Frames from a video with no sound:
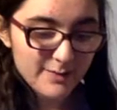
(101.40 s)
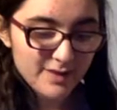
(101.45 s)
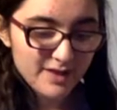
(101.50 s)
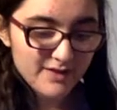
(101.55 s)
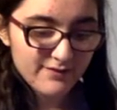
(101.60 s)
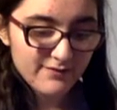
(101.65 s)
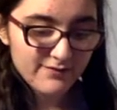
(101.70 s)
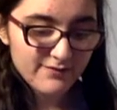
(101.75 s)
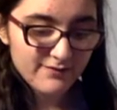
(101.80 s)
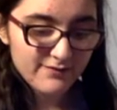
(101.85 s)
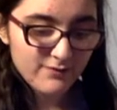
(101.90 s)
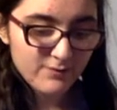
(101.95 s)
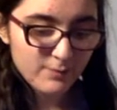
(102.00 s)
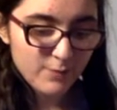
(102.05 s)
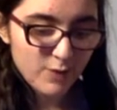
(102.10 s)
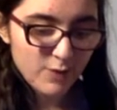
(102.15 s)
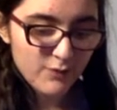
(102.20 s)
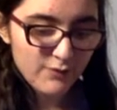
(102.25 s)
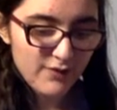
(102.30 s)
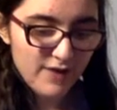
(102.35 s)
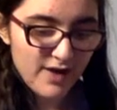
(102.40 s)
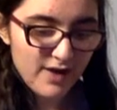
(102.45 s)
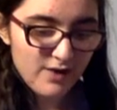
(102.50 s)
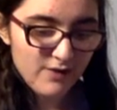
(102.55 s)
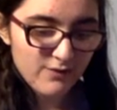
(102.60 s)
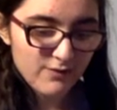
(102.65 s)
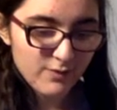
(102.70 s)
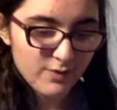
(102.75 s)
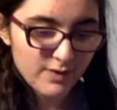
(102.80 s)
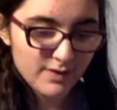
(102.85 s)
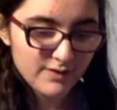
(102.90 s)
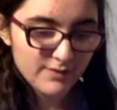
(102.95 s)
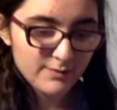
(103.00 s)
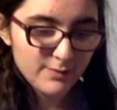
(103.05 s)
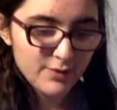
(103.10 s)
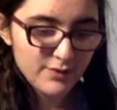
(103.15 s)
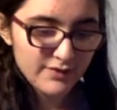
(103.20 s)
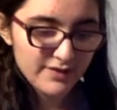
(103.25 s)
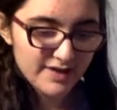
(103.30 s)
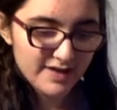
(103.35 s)
profile for movie night.
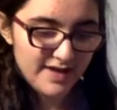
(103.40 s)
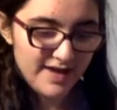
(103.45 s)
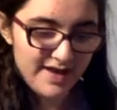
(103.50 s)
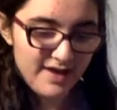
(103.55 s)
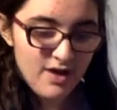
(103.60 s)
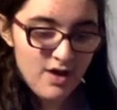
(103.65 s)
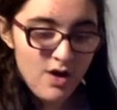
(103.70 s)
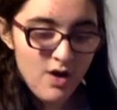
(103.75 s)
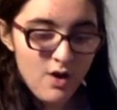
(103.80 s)
Oh, cool.